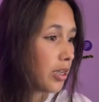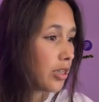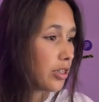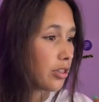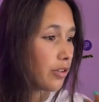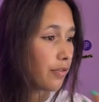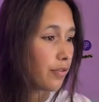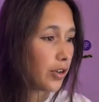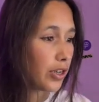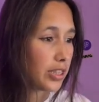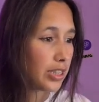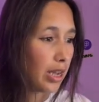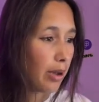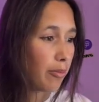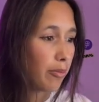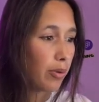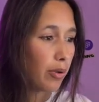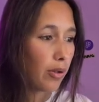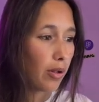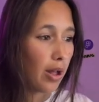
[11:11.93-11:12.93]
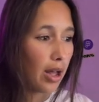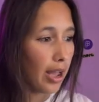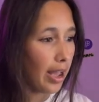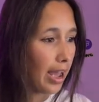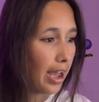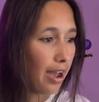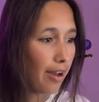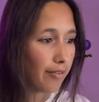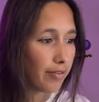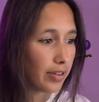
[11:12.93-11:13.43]
So for example, I
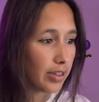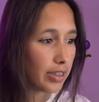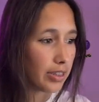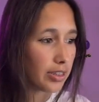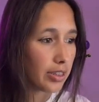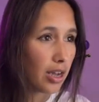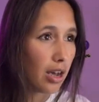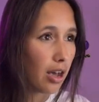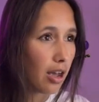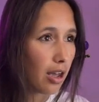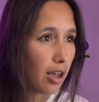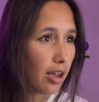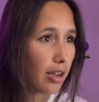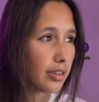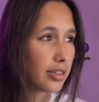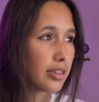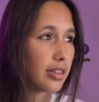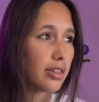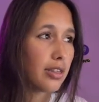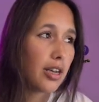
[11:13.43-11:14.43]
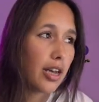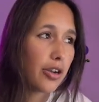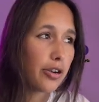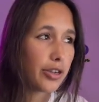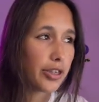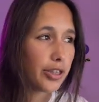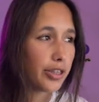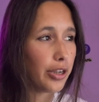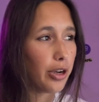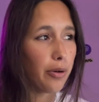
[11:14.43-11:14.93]
have this heart. I
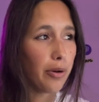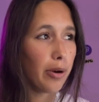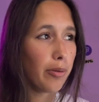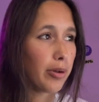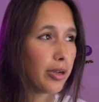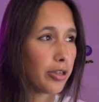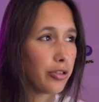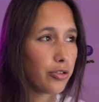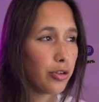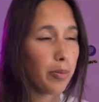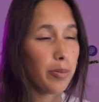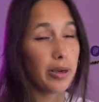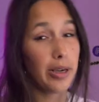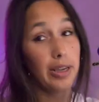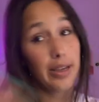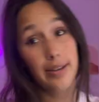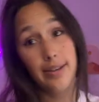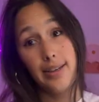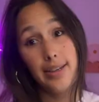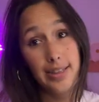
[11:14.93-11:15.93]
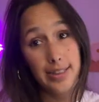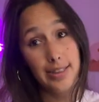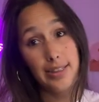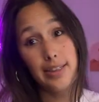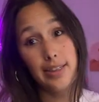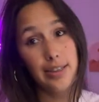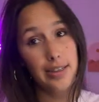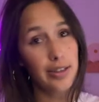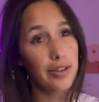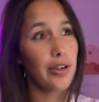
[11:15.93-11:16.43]
already know when I'm going to drop it in, it's
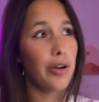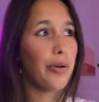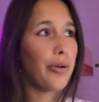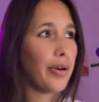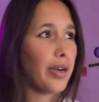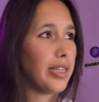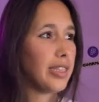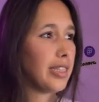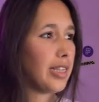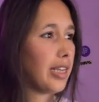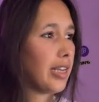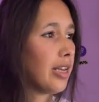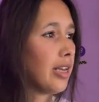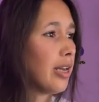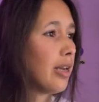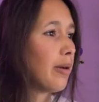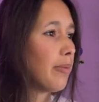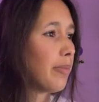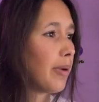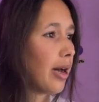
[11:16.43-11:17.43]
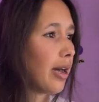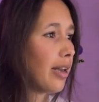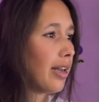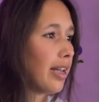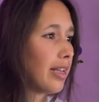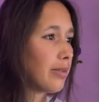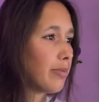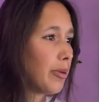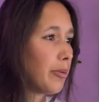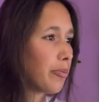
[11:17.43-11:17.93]
going to go crazy, but
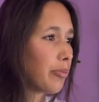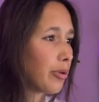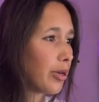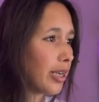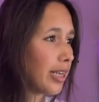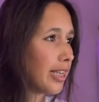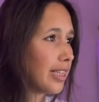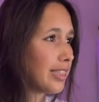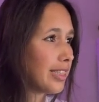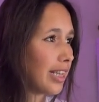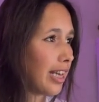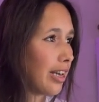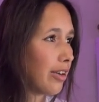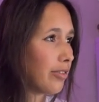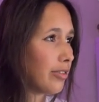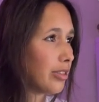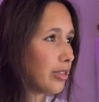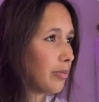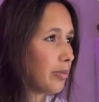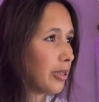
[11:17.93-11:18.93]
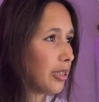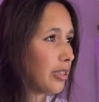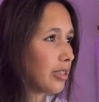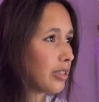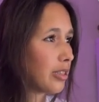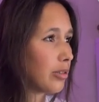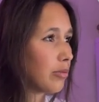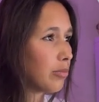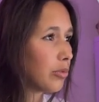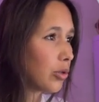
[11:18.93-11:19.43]
let me bring it down to be
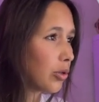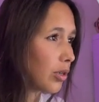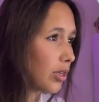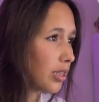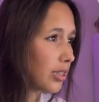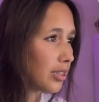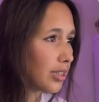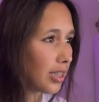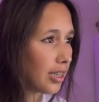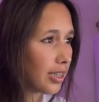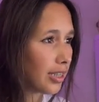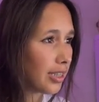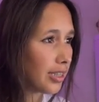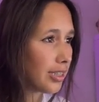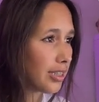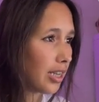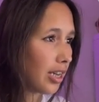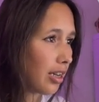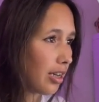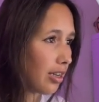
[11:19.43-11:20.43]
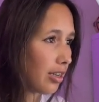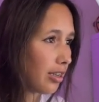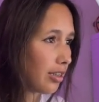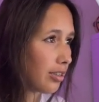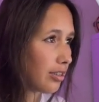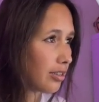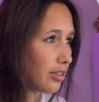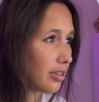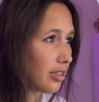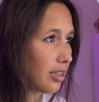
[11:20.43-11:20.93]
smaller size
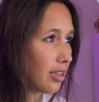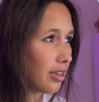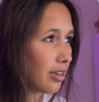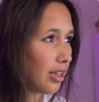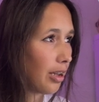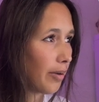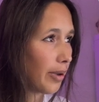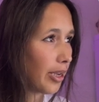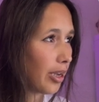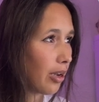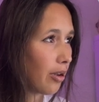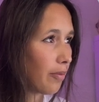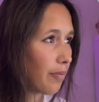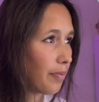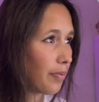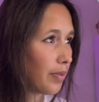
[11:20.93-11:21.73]
heart. There we go.